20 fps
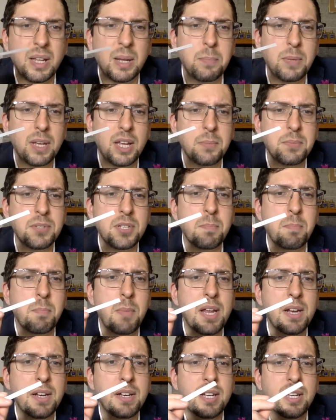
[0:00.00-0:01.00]
Picking up some
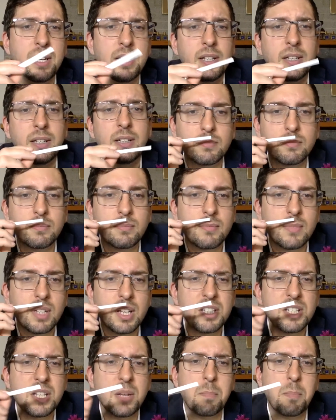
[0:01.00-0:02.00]
mint,
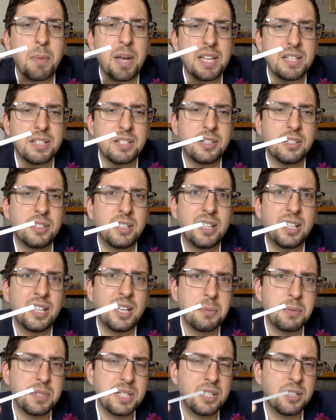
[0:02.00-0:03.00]
some basil. I
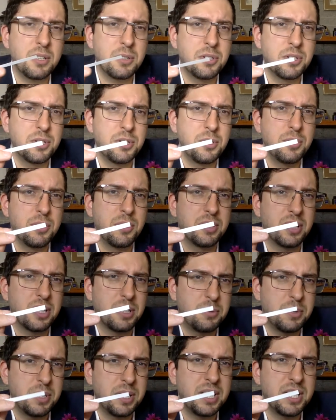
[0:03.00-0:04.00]
would say those two notes
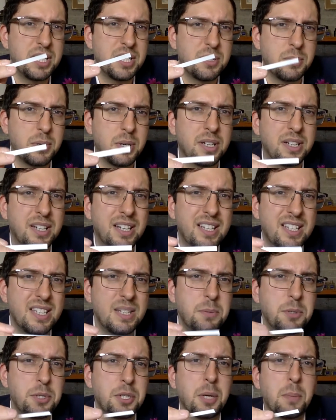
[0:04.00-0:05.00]
are really strong. They
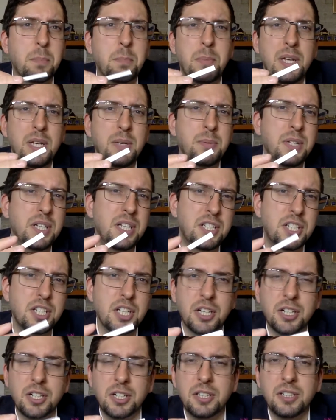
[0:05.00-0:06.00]
seem to compete with each
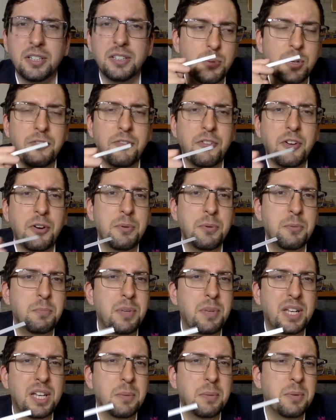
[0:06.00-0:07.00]
other. If I would
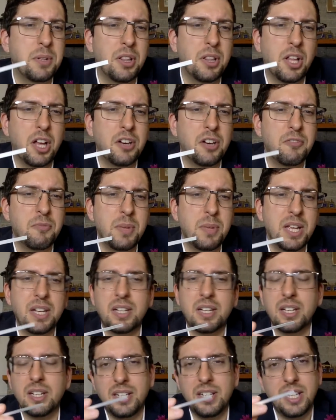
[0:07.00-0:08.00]
pick up a lot of
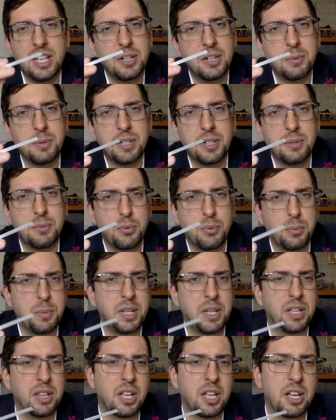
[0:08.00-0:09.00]
mint, the other one will be
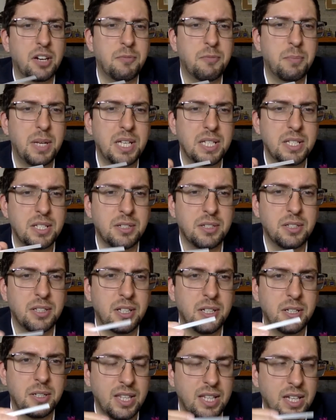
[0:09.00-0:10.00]
a lot of basil.
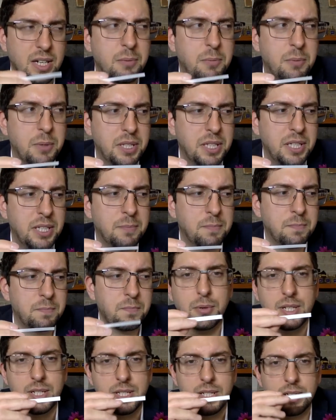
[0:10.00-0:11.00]
They're really
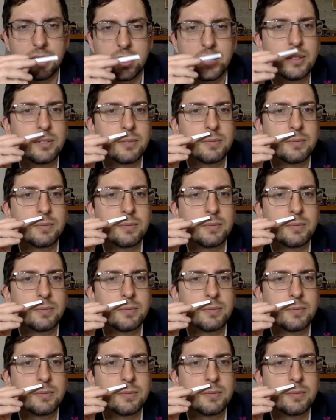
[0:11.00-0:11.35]
present.